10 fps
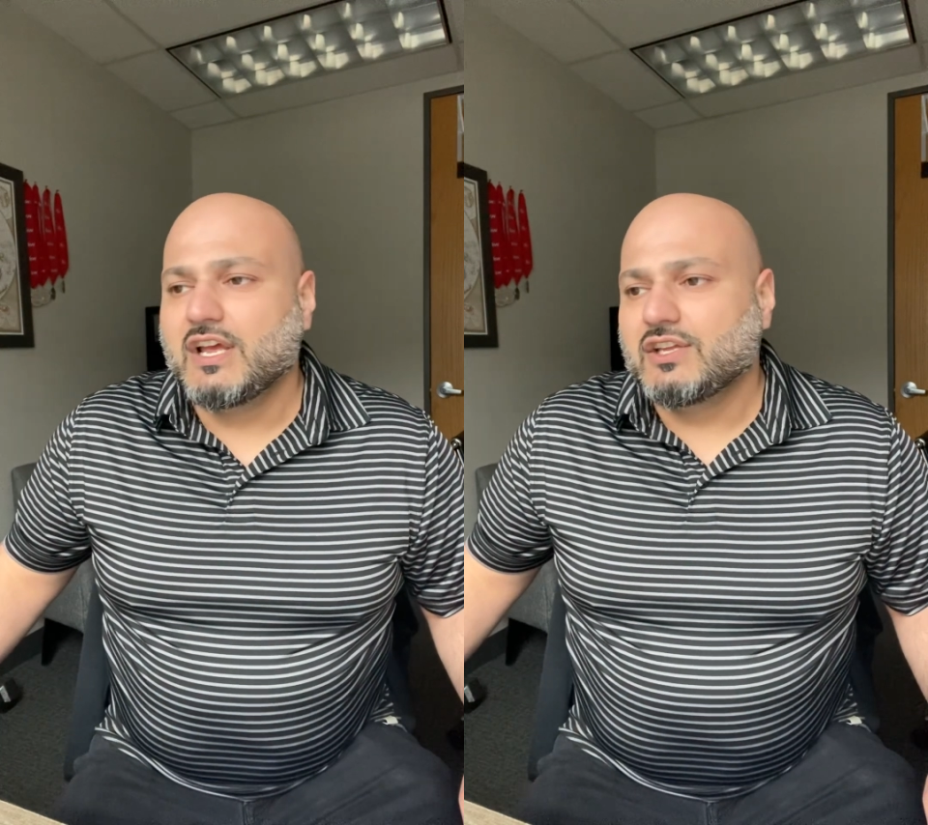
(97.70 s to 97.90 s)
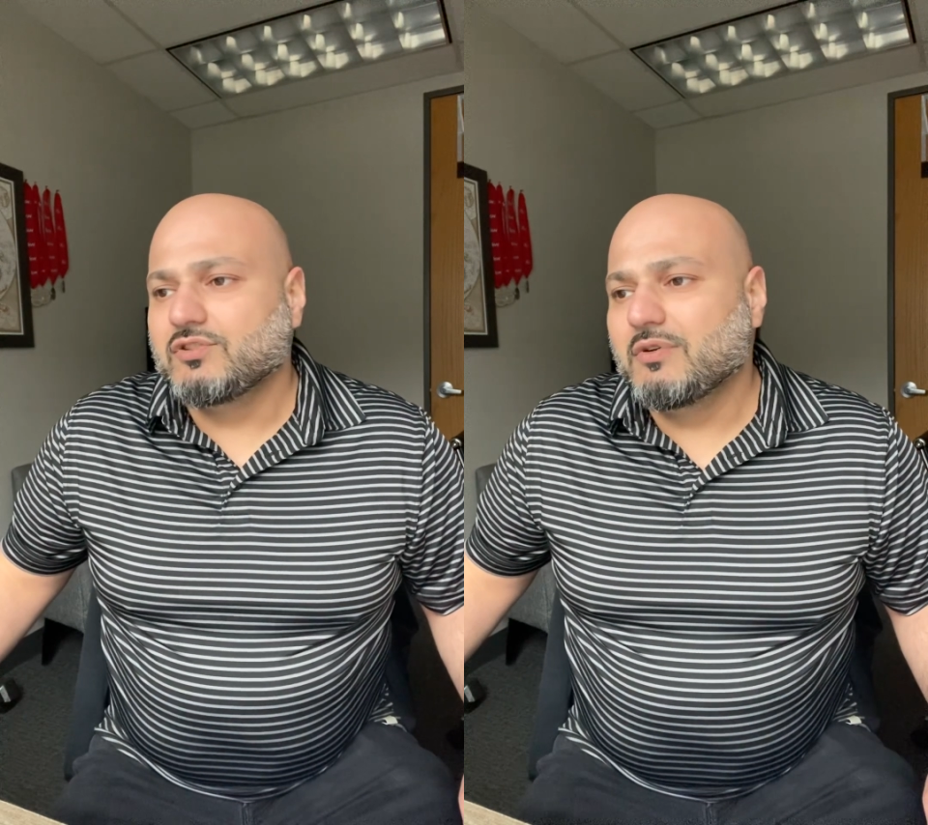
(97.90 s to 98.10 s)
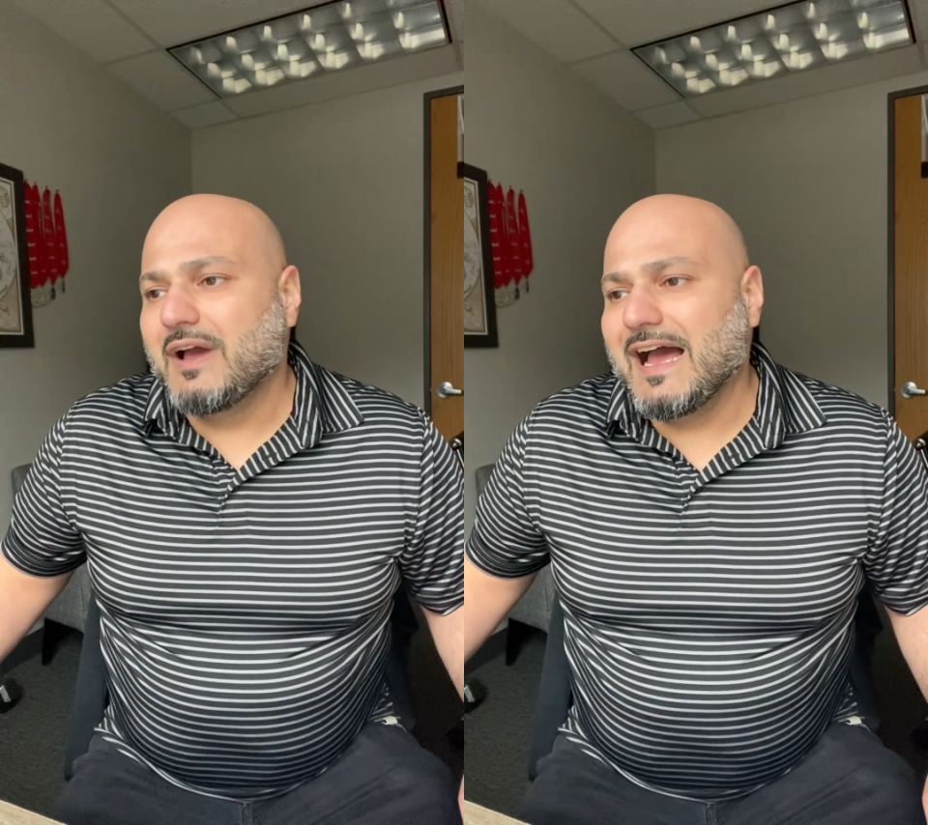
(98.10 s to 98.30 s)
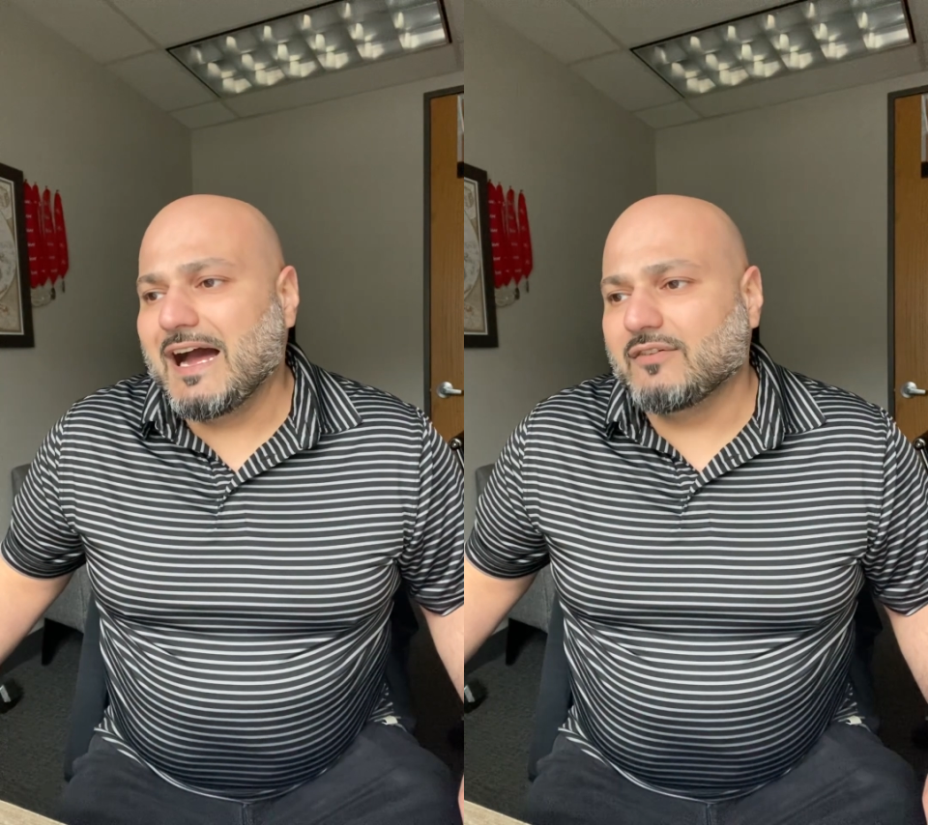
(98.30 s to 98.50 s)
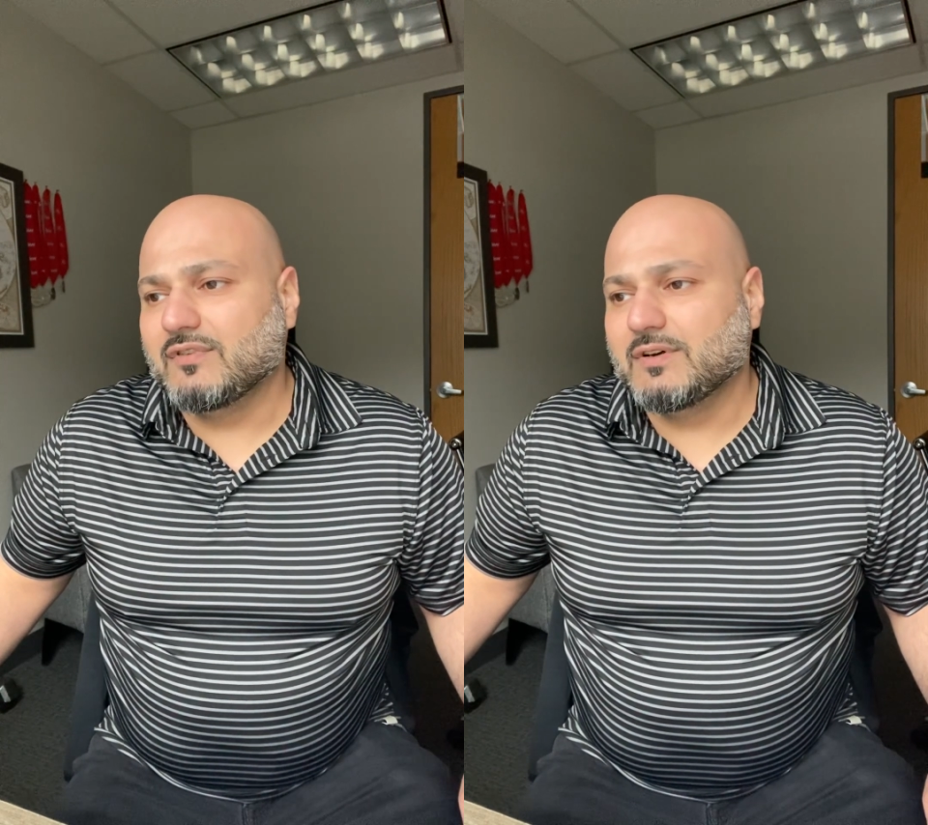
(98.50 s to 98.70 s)
You
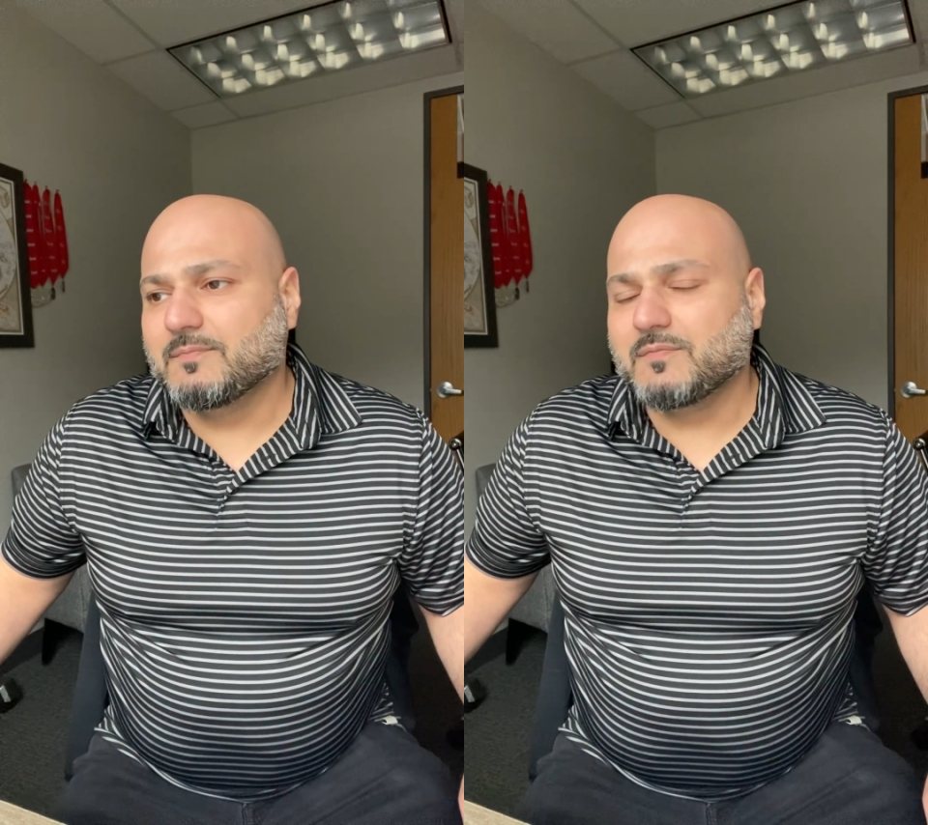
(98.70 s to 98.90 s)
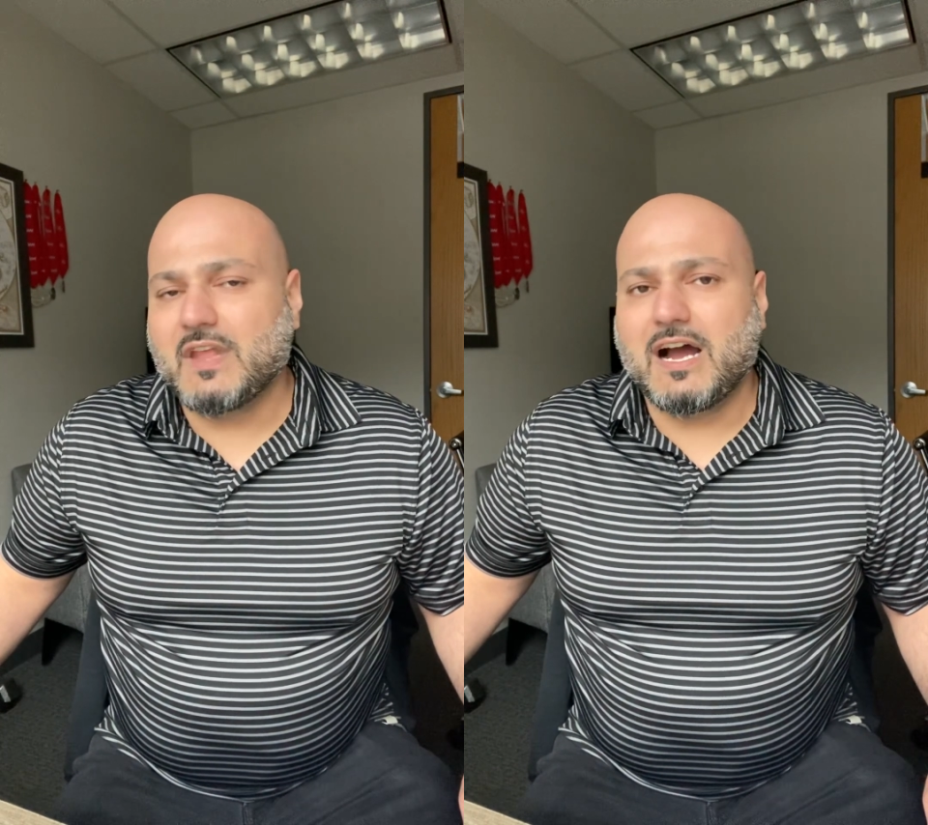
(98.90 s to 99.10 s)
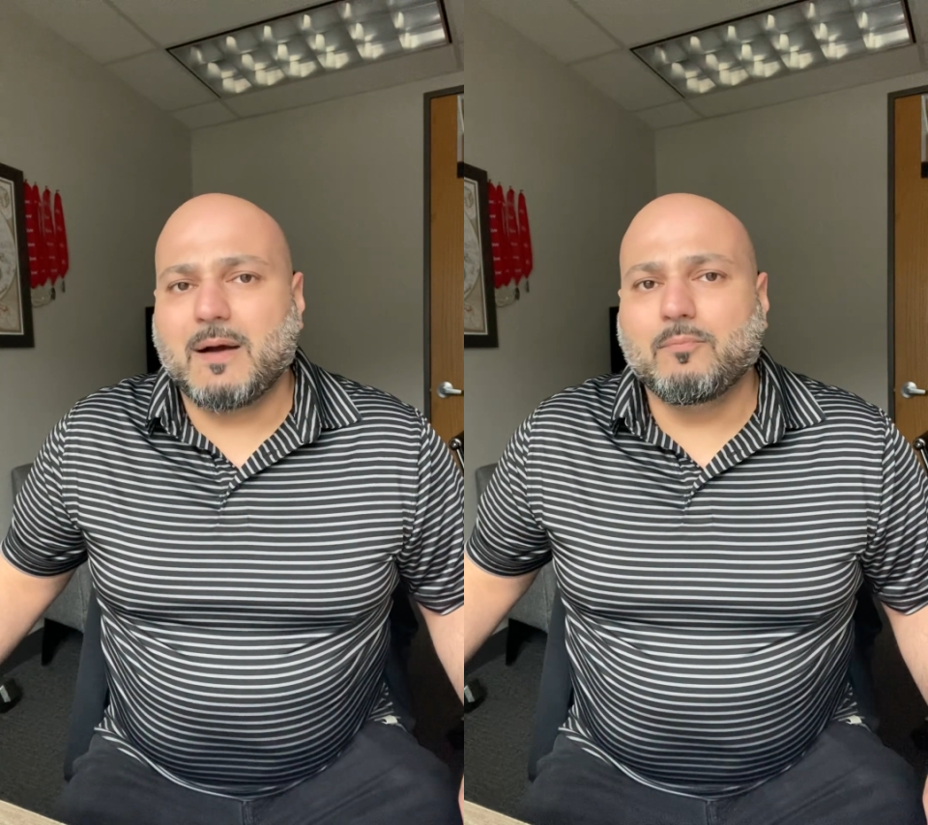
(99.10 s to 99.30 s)
have uh,